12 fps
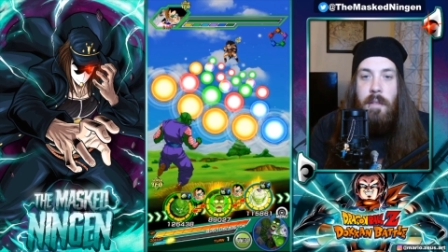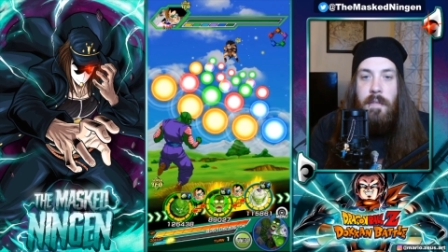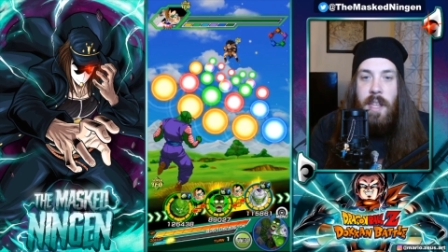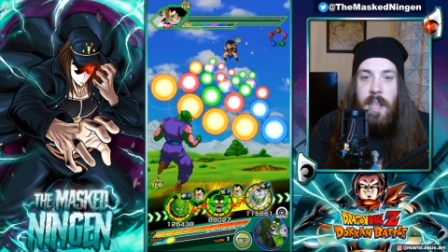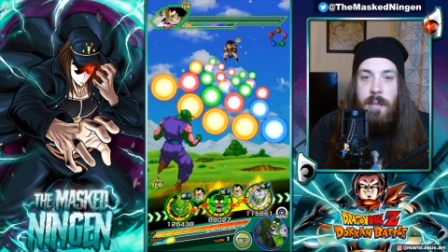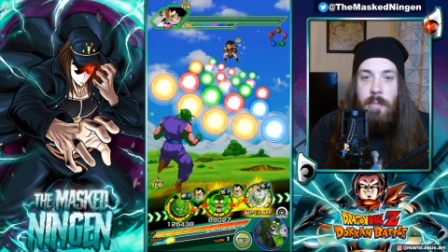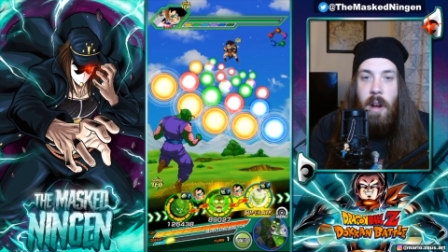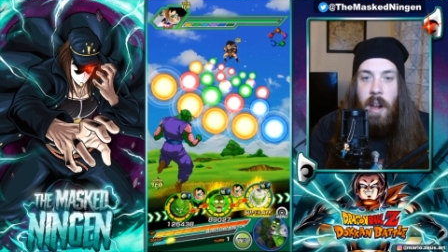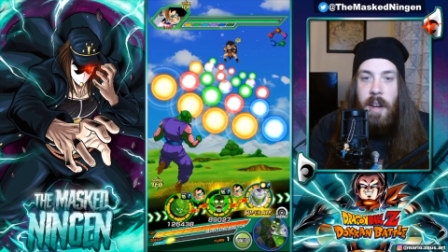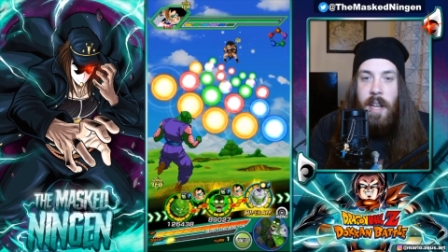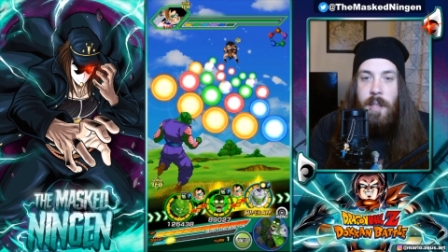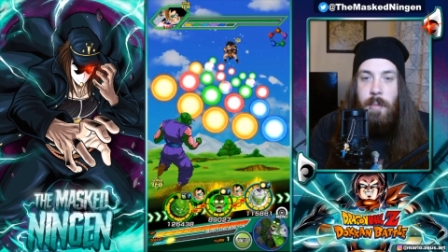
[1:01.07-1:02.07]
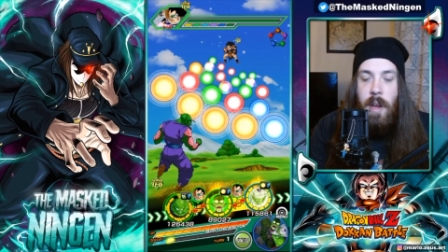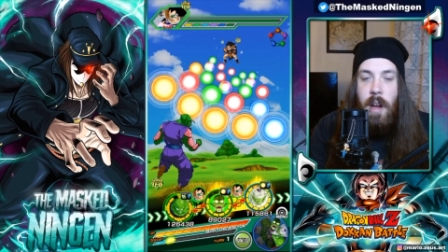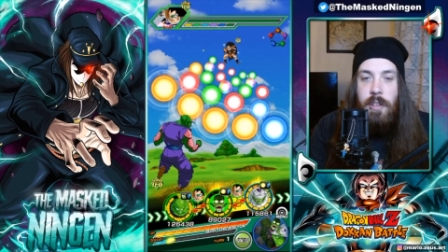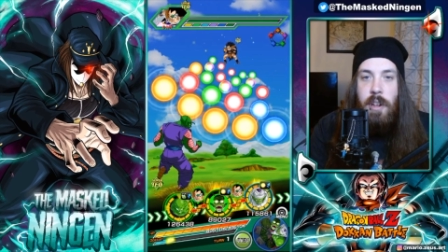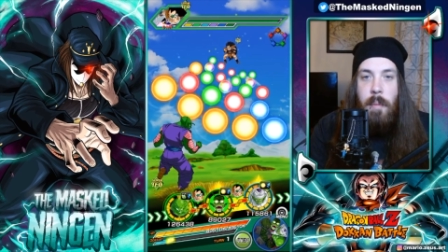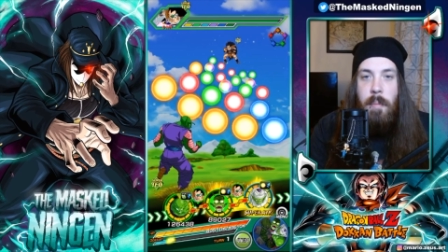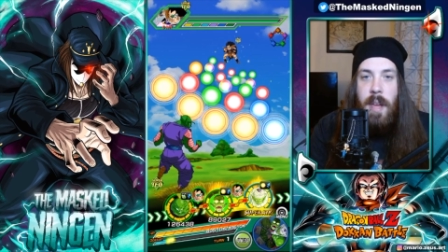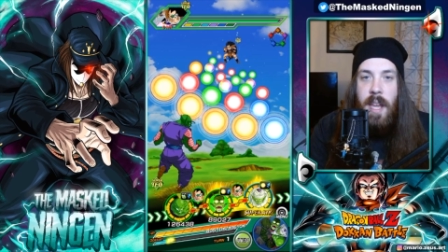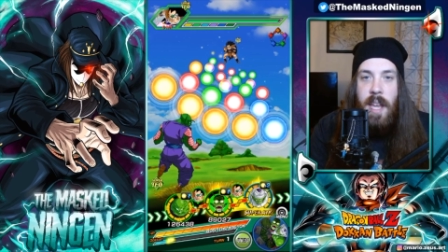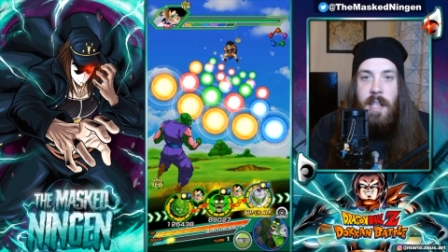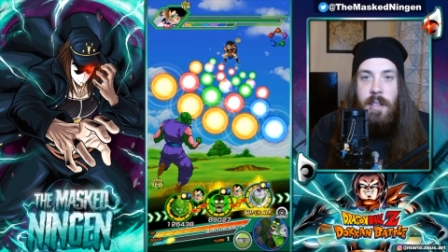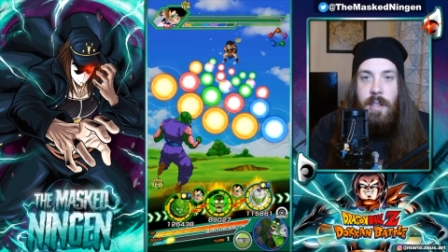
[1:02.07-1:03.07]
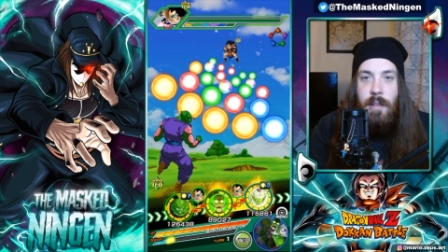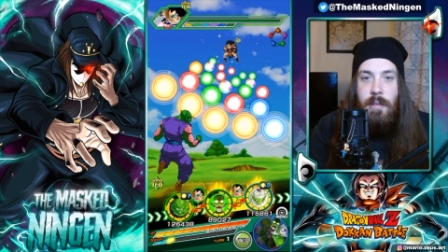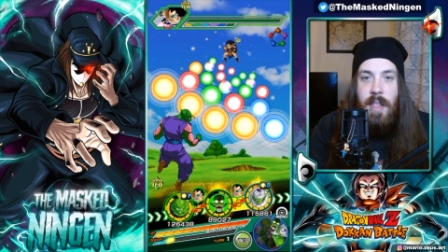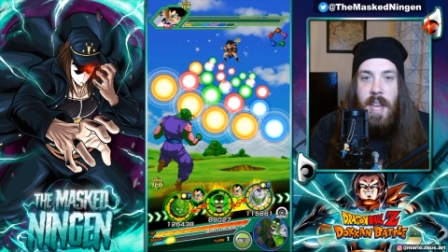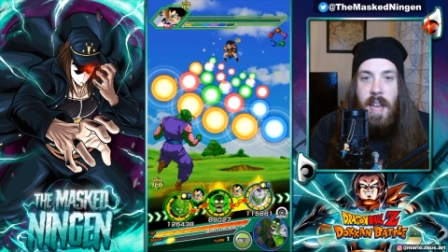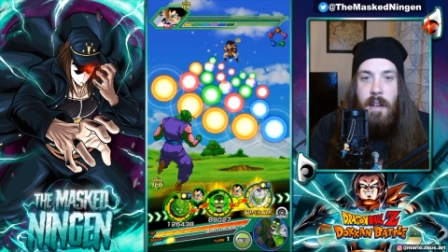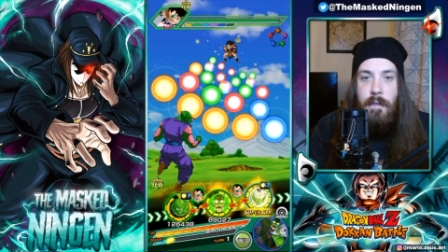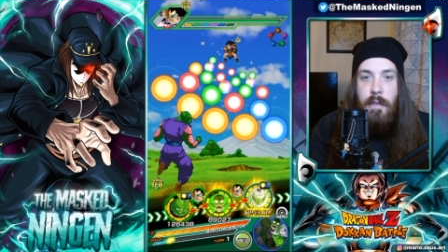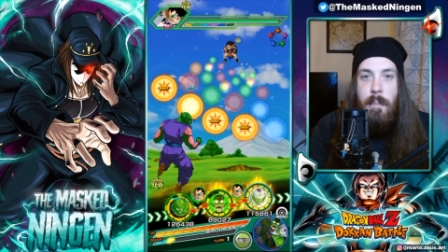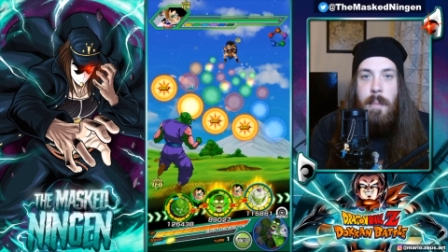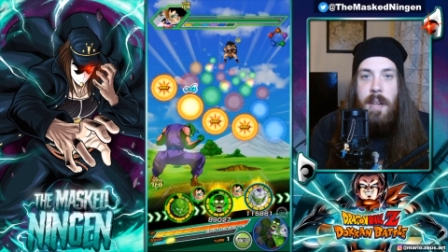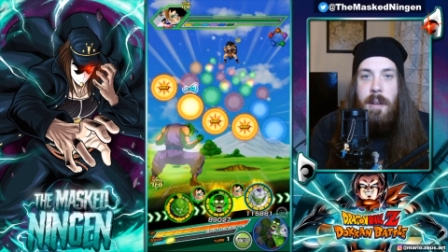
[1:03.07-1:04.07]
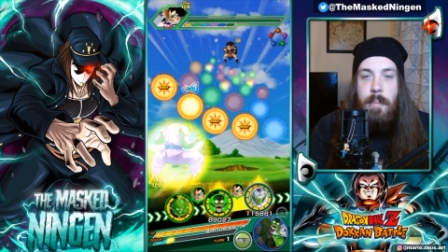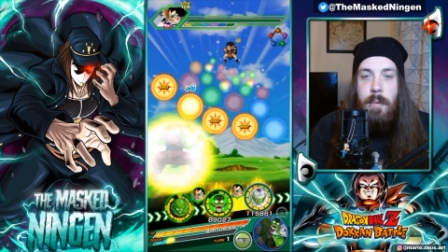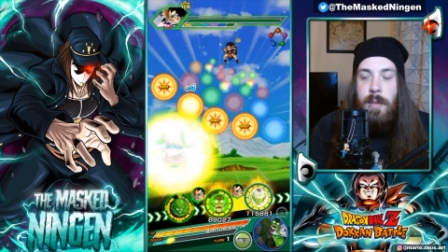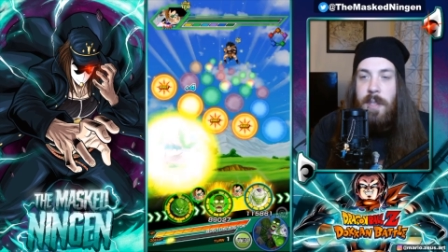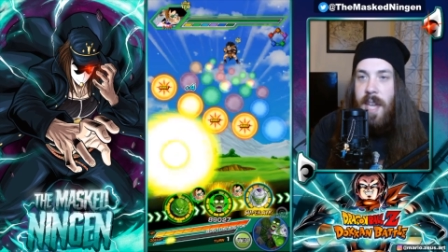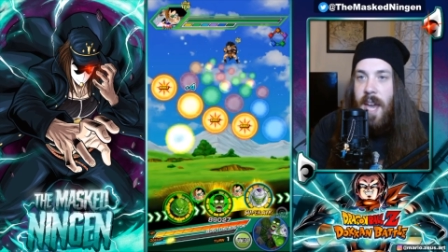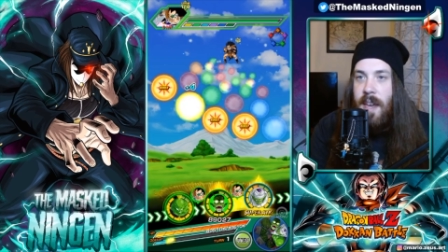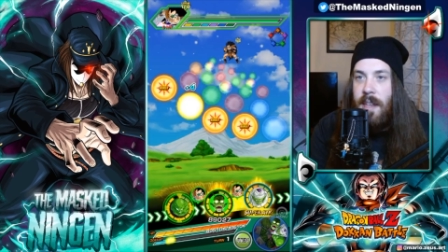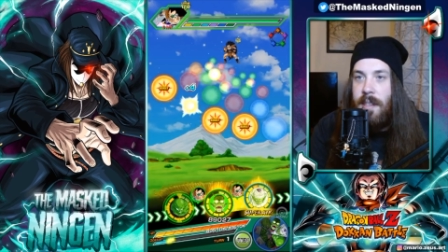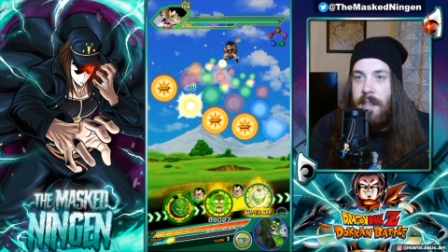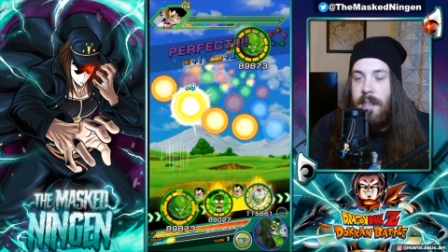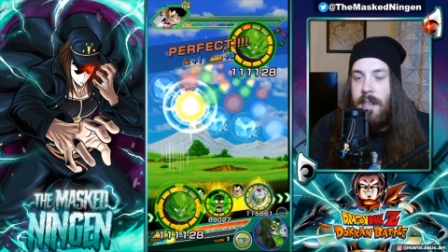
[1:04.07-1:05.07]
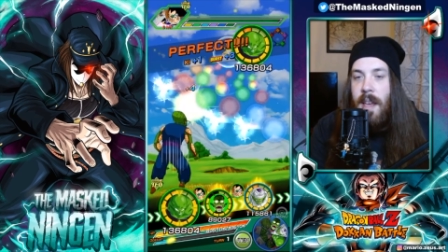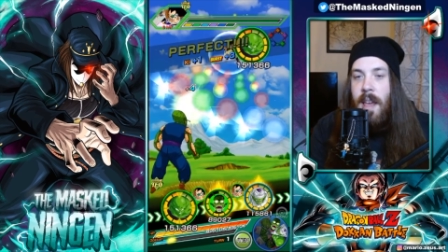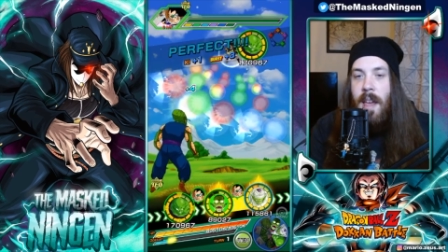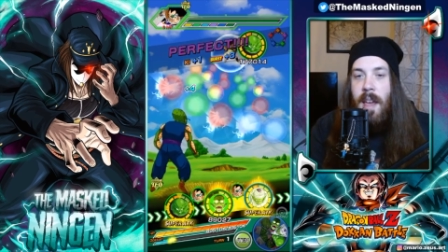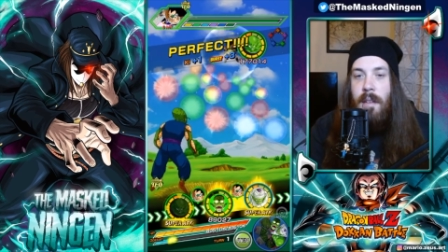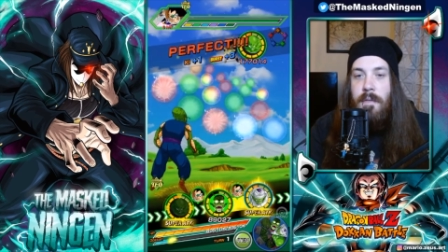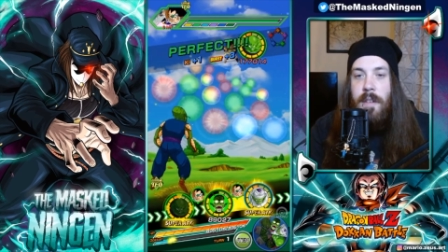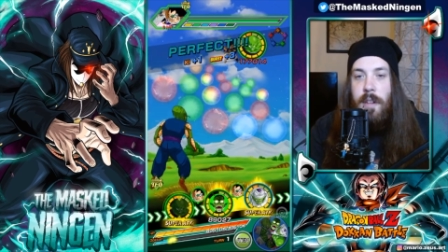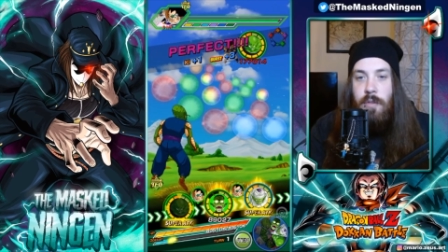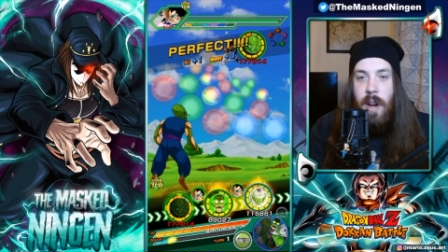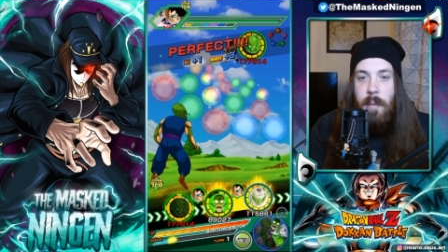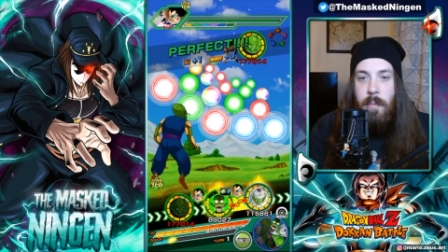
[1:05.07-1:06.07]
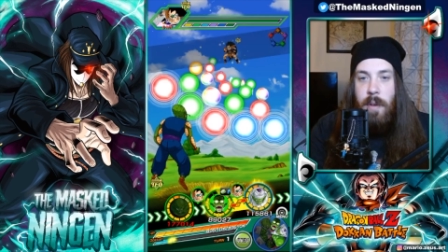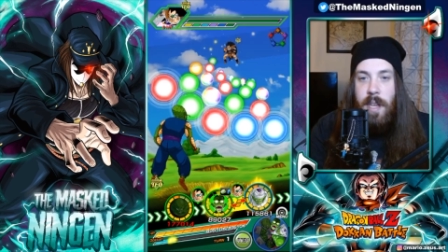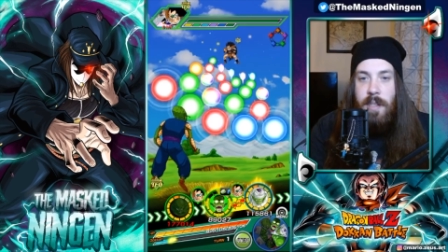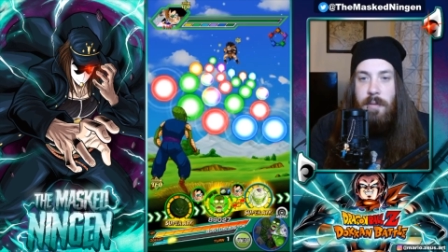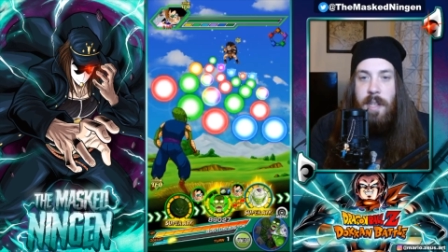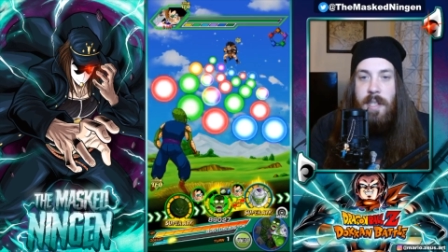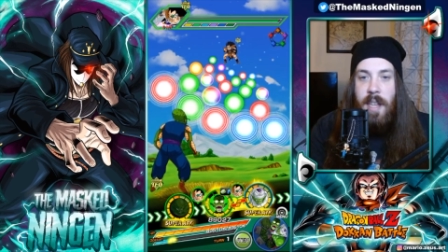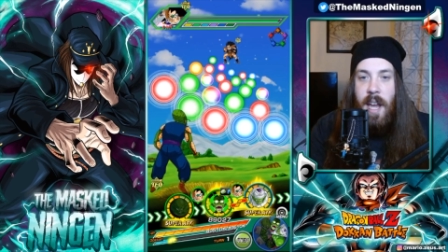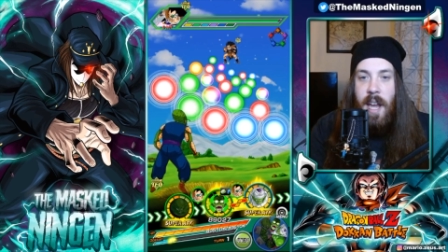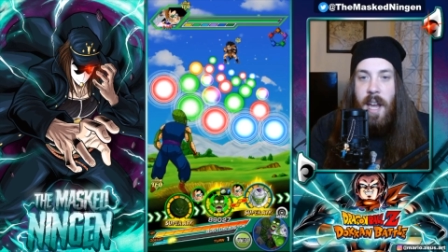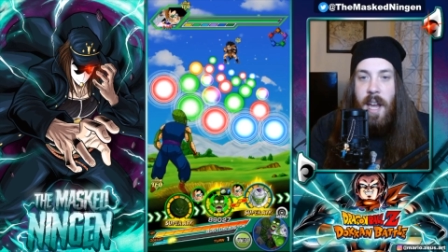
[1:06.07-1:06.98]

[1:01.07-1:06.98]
for this run is we are jumping into the Formidable Saiyans Infinite Dragon Ball History stage.